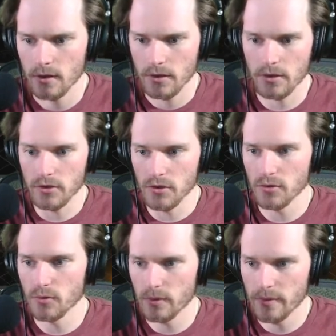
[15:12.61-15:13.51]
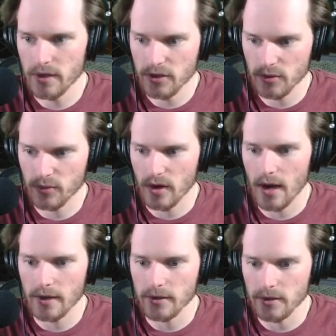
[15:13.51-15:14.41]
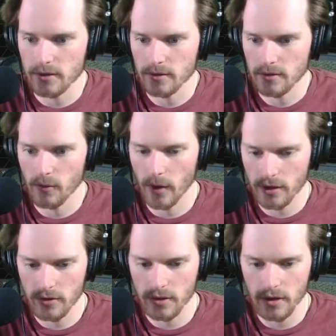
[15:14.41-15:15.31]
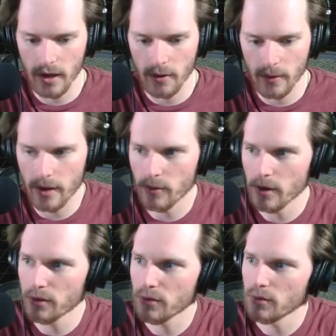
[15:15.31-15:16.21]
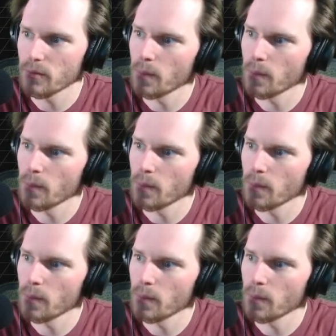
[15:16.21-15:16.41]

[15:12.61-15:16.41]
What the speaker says: you would be surprised what you can get away with